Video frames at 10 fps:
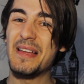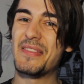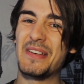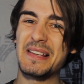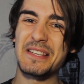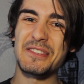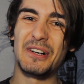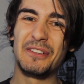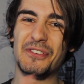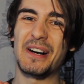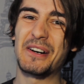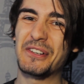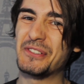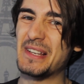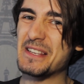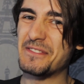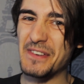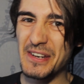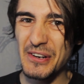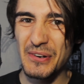This is all for our today's
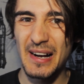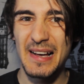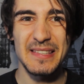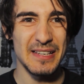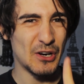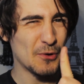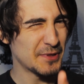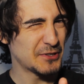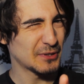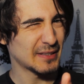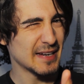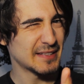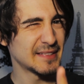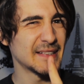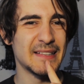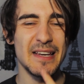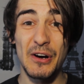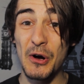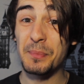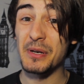video, guys. I hope that you liked it and I
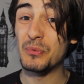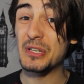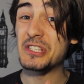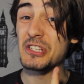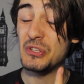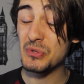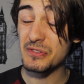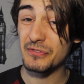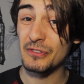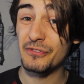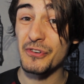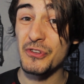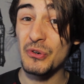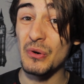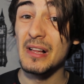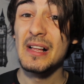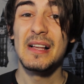hope it was useful for you.